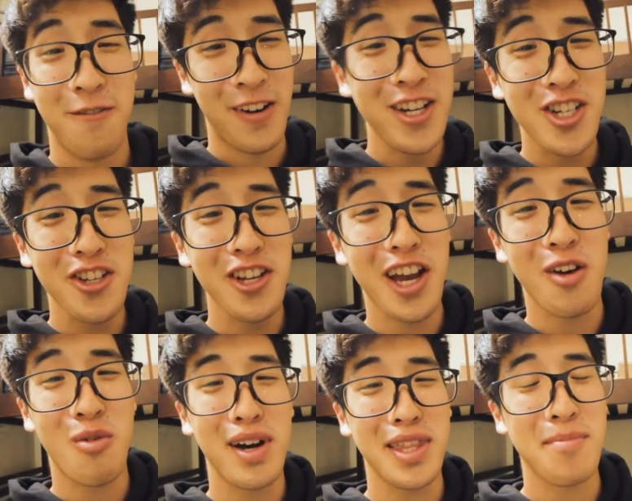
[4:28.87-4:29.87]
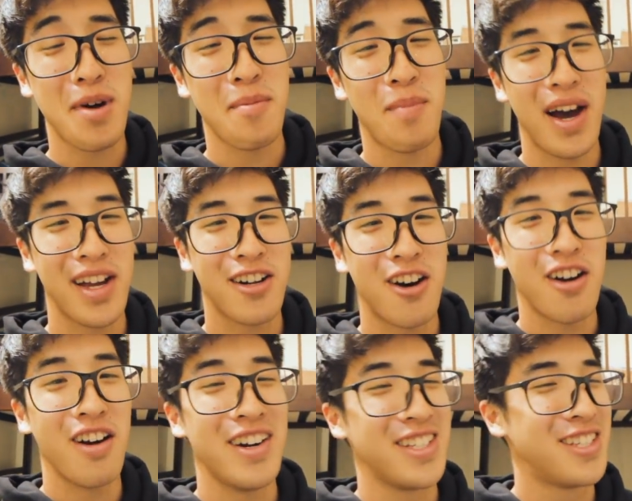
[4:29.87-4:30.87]
Eventually I want them on my
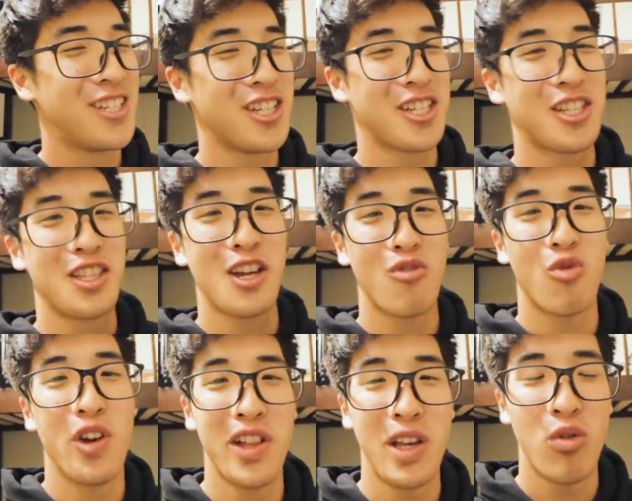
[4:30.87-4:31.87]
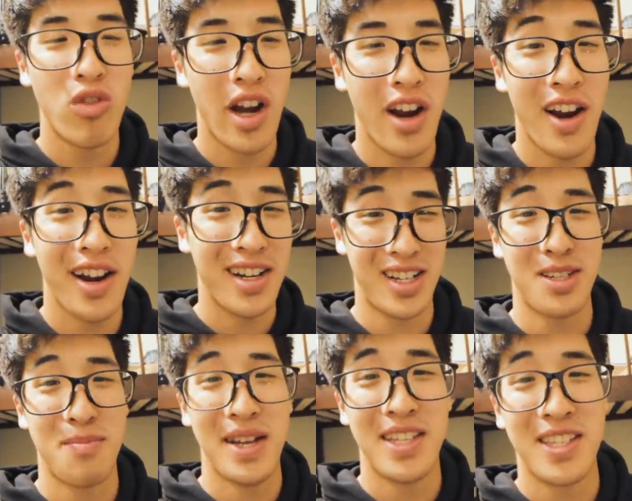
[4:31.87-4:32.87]
car. It's just they're really rare and
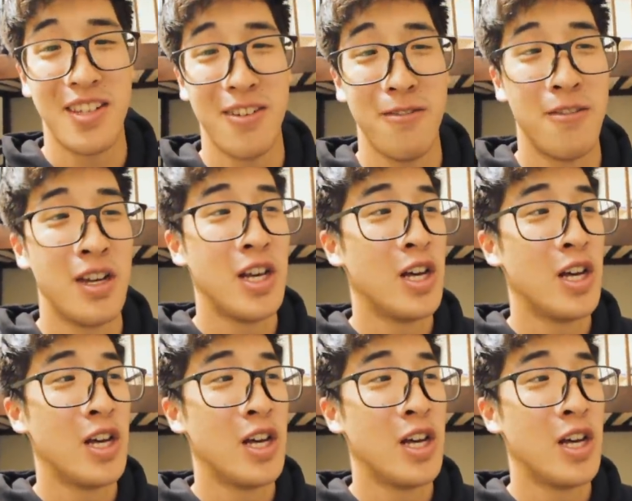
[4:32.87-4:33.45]
expensive.